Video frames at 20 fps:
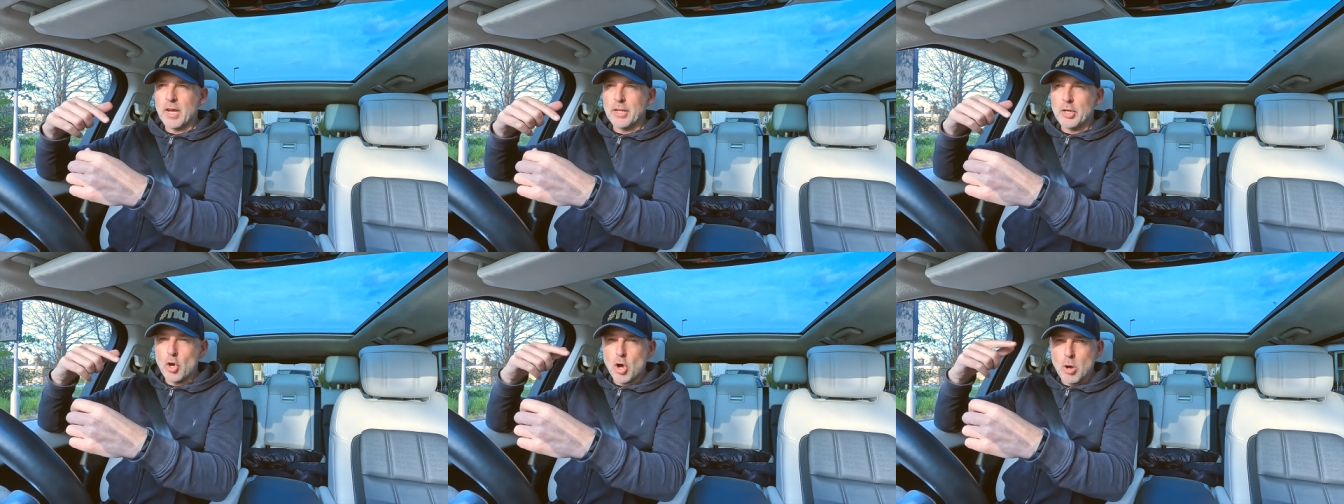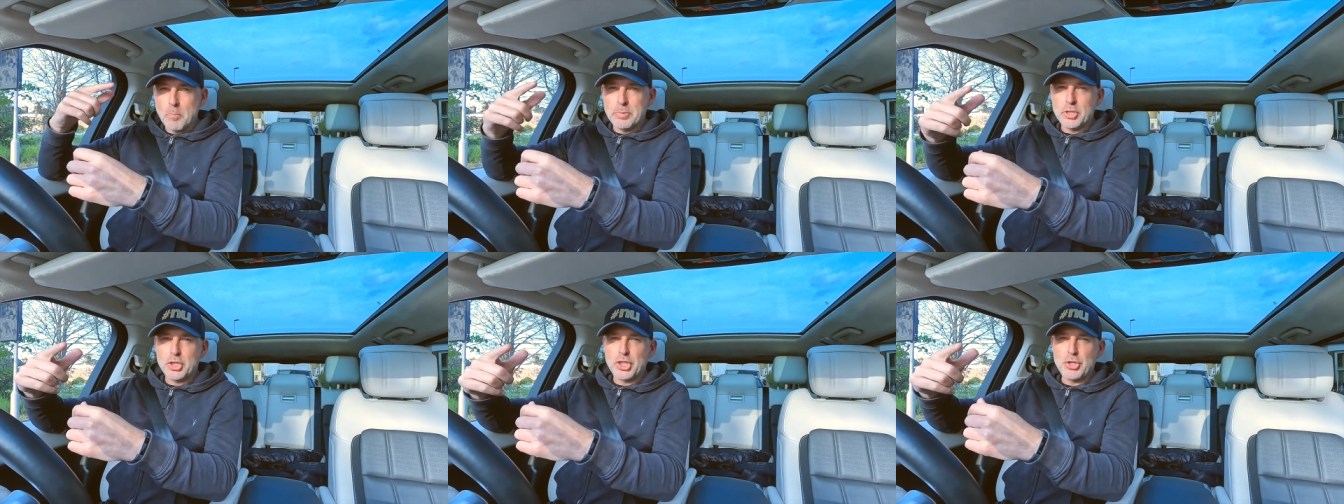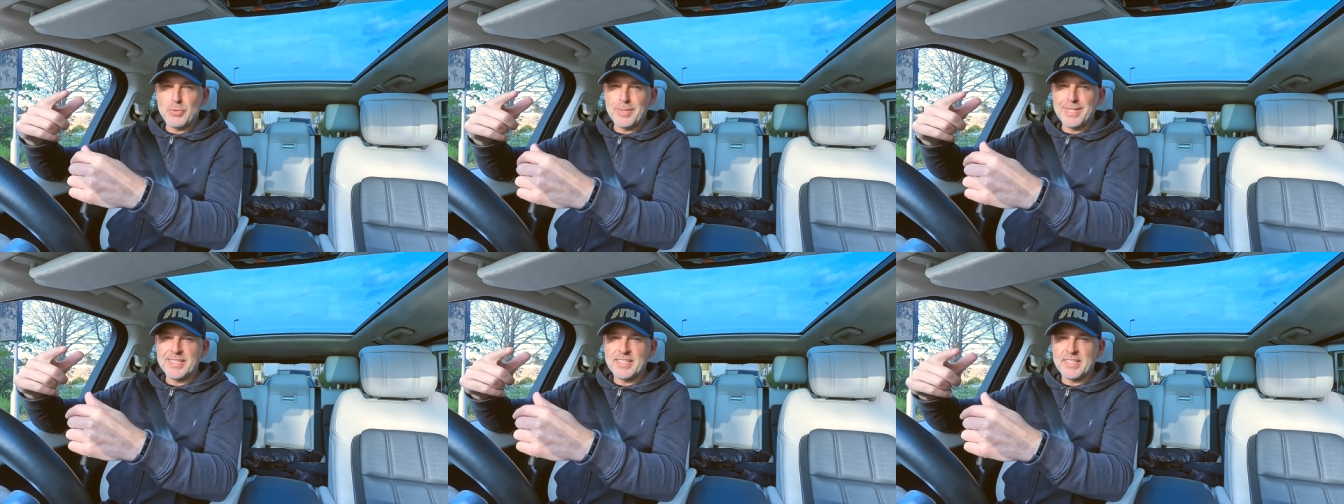an
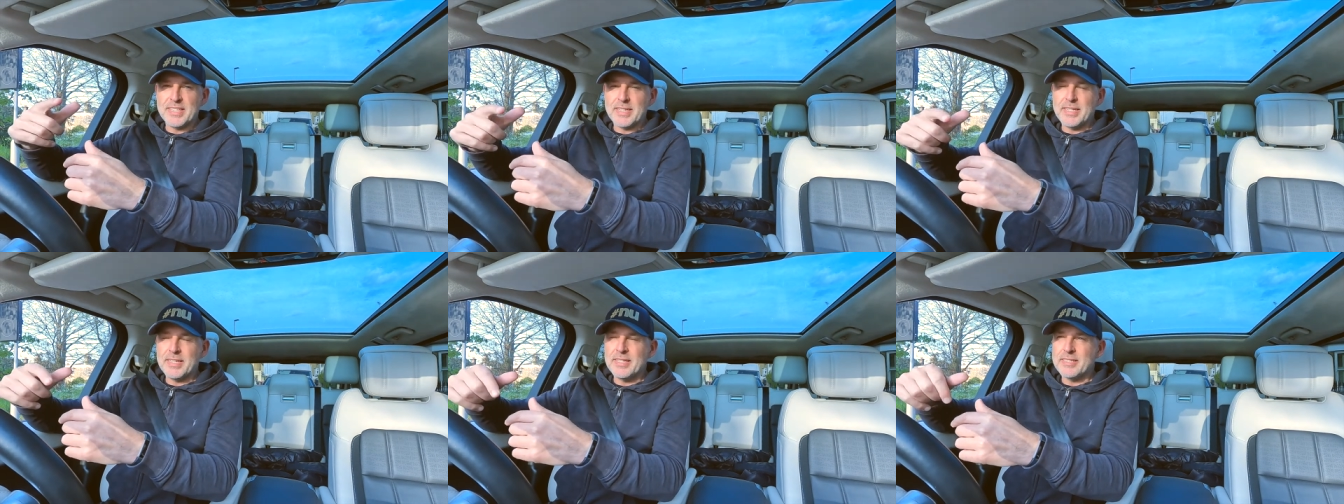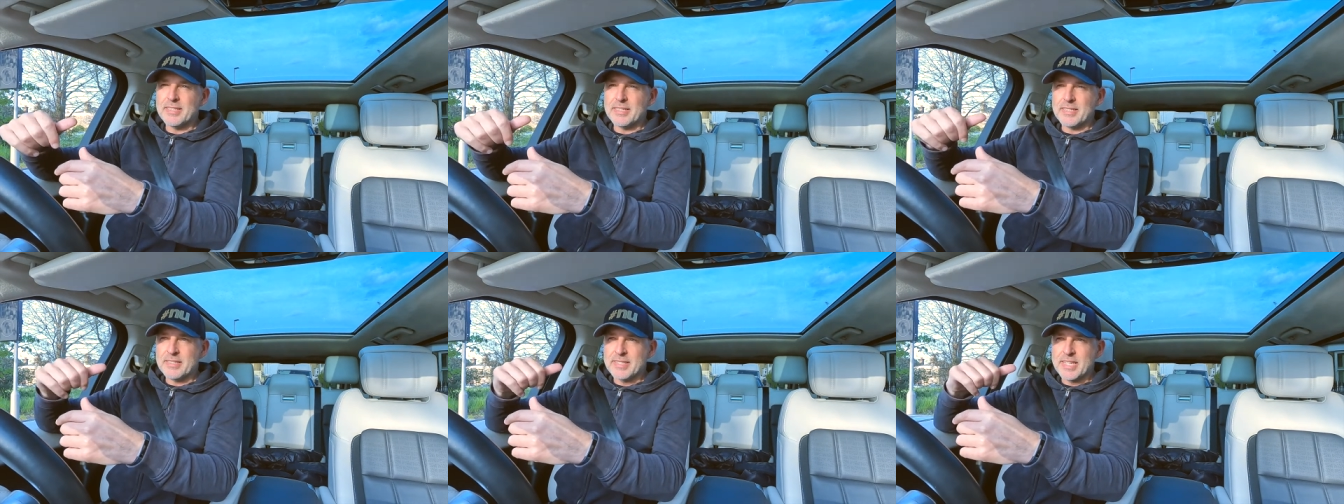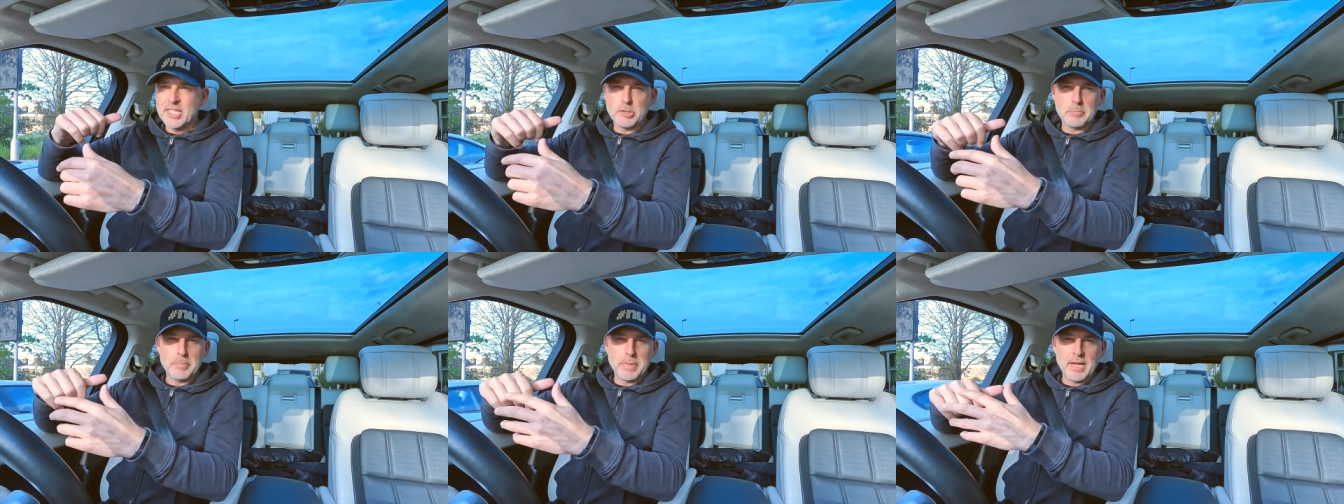opportunity to
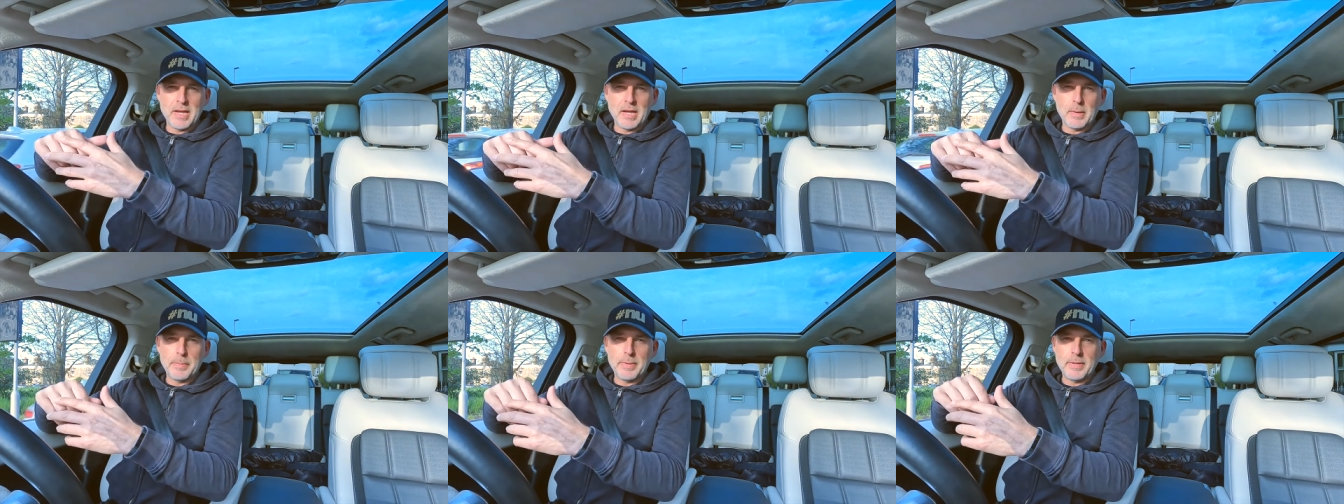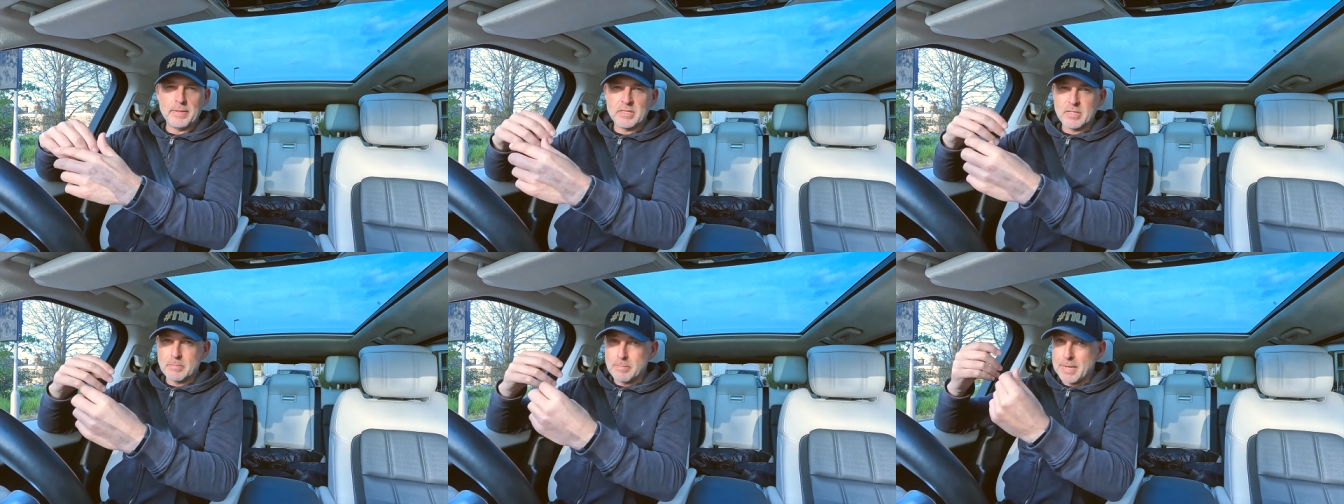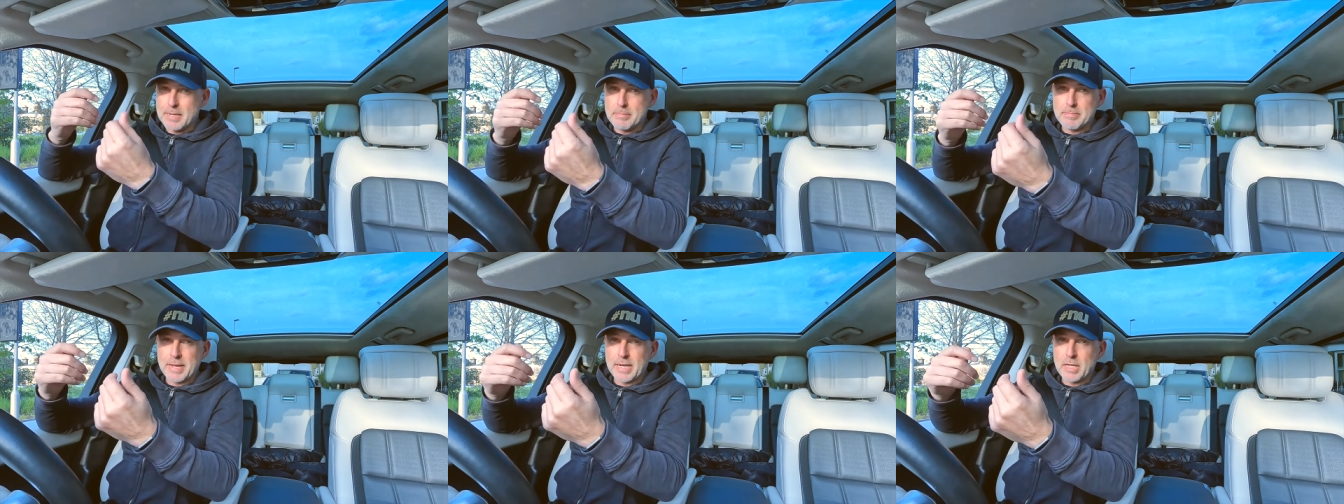stitch me up to
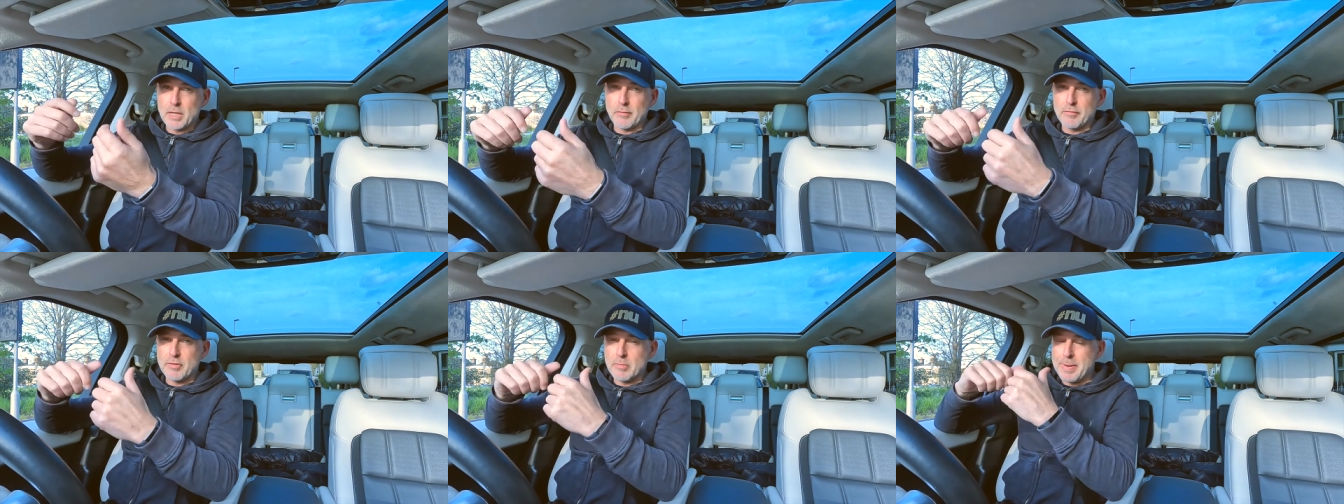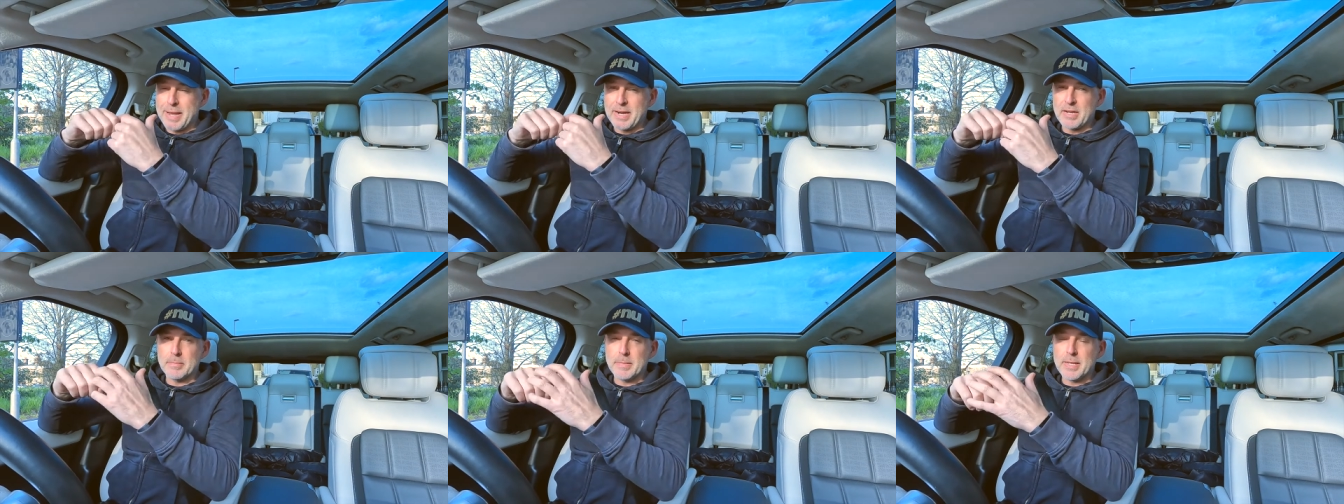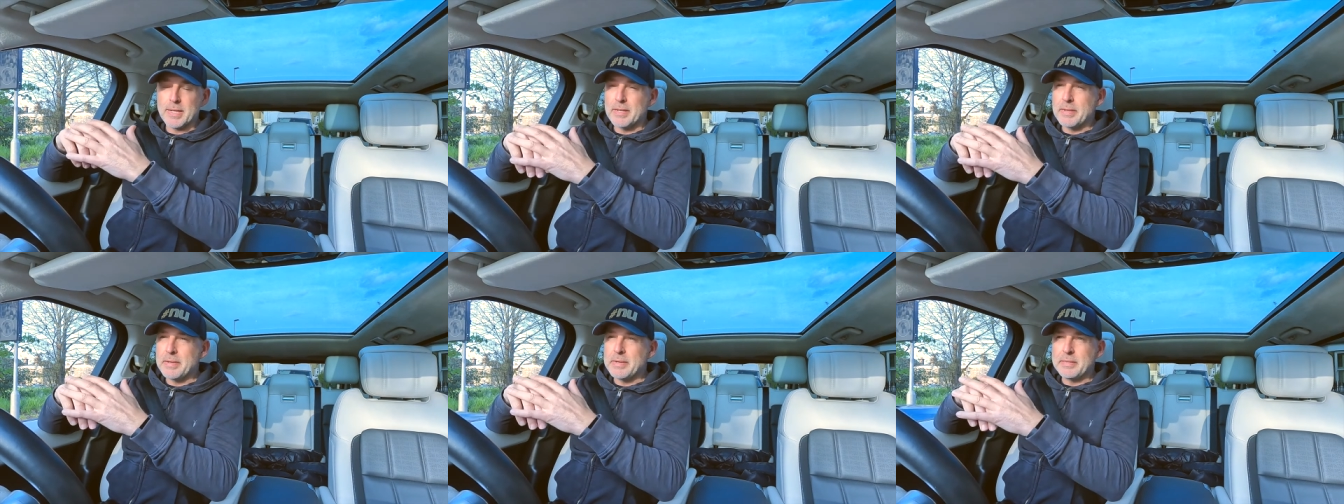make money off the back of
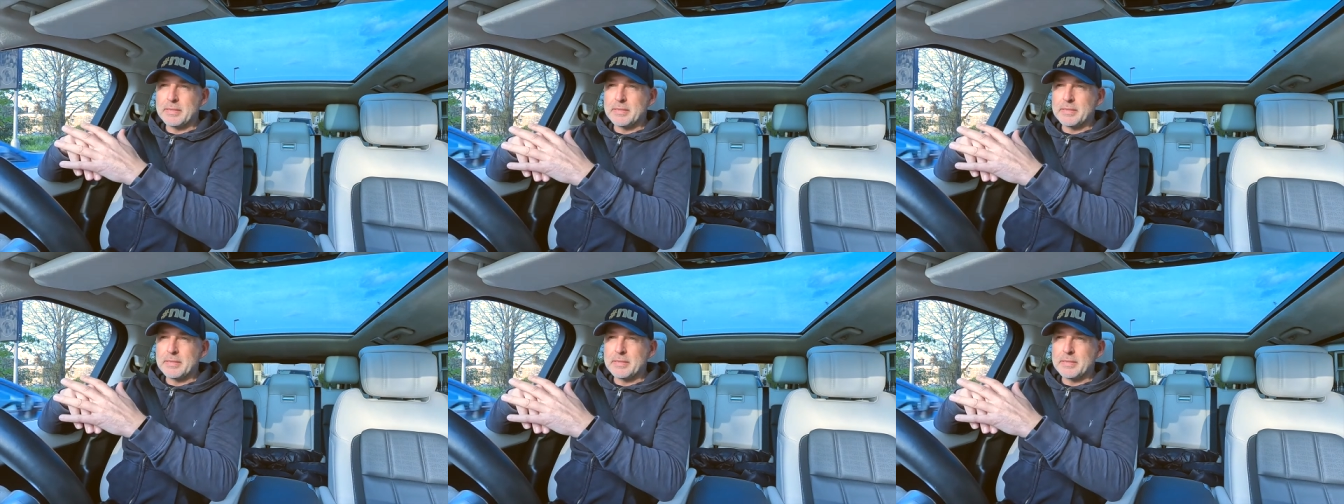me.